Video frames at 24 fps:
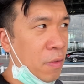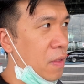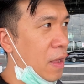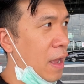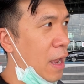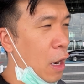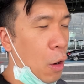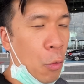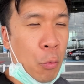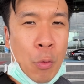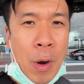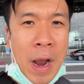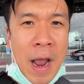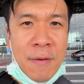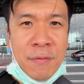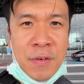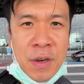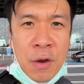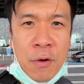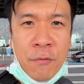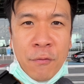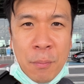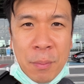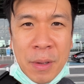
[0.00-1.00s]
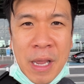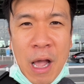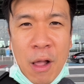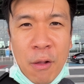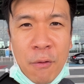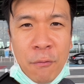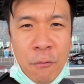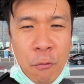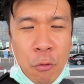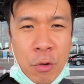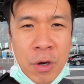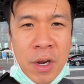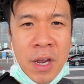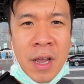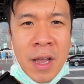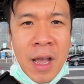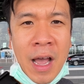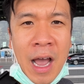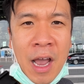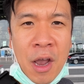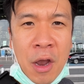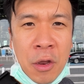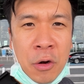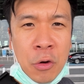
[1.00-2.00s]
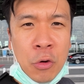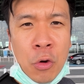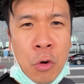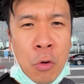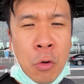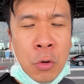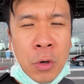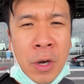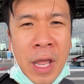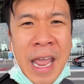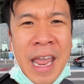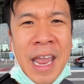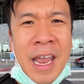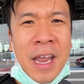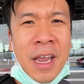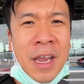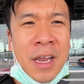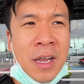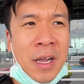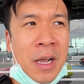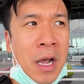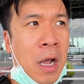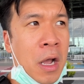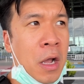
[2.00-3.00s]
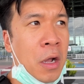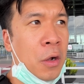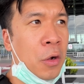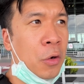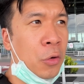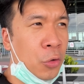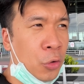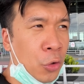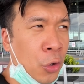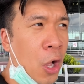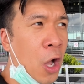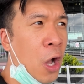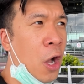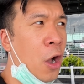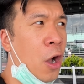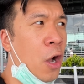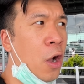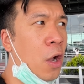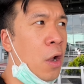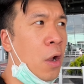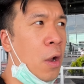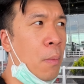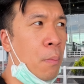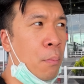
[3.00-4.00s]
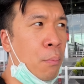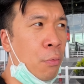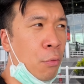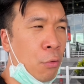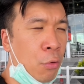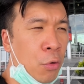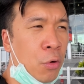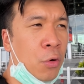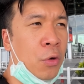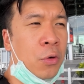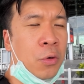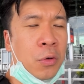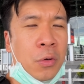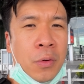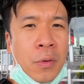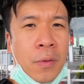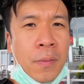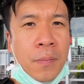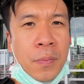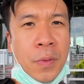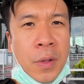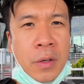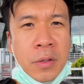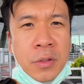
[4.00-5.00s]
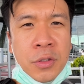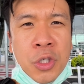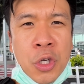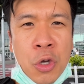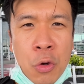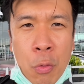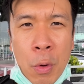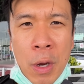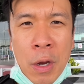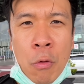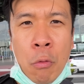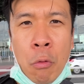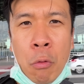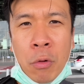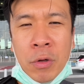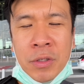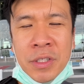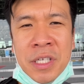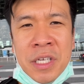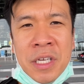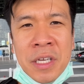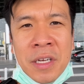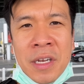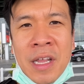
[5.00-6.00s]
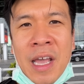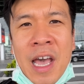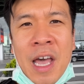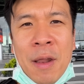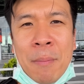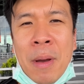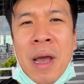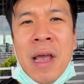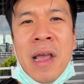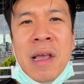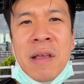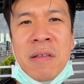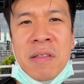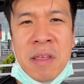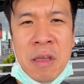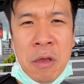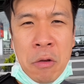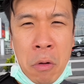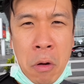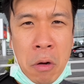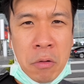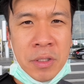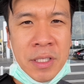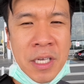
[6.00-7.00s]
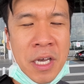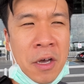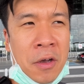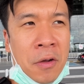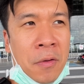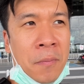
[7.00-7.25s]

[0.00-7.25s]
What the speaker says: I arrived here from California, I underwent a long, brutal 2-week quarantine at my ASQ hotel.